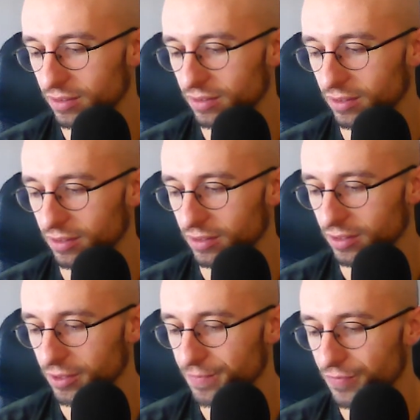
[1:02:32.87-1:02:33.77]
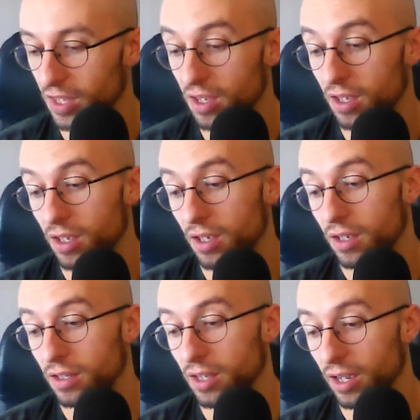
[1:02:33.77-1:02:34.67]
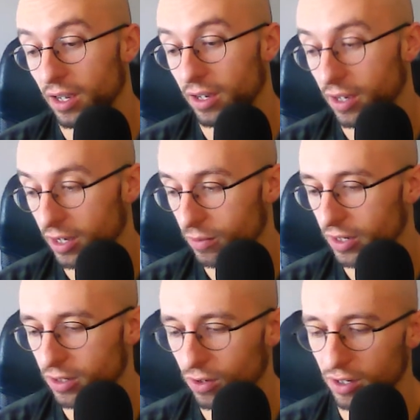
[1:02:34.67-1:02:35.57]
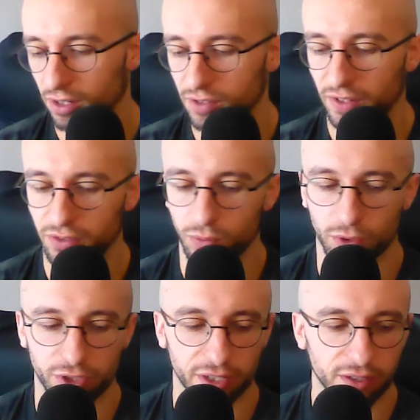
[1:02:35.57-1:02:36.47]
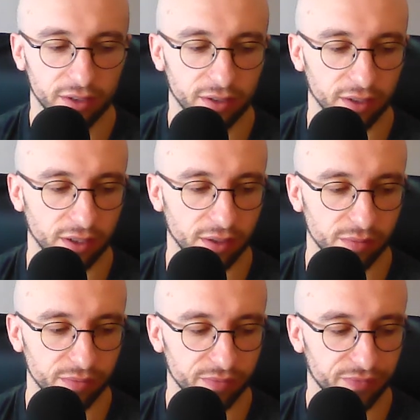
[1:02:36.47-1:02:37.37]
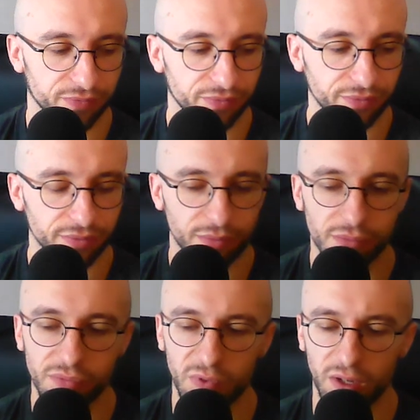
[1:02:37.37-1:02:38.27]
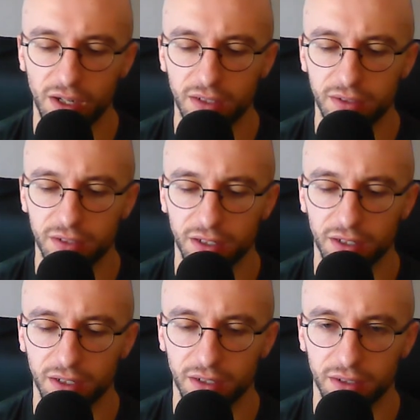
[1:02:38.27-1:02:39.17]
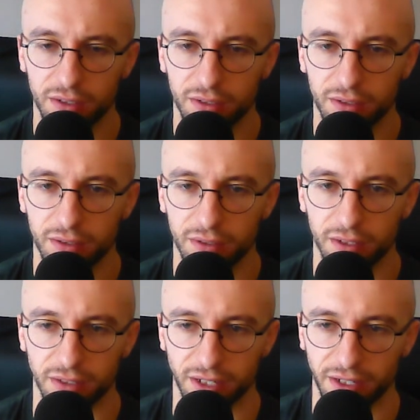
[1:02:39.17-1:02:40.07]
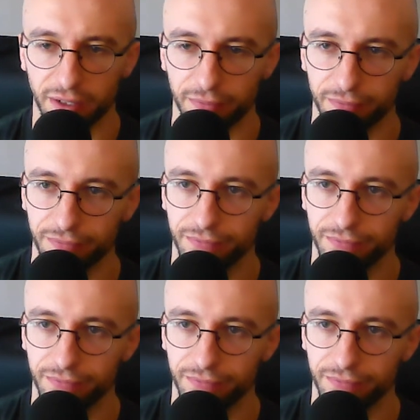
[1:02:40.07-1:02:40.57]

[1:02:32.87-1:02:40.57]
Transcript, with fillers: Uh, I don't know. Yeah. Anyway, all right, guys. Thanks for watching. Um, and uh, yeah, take care.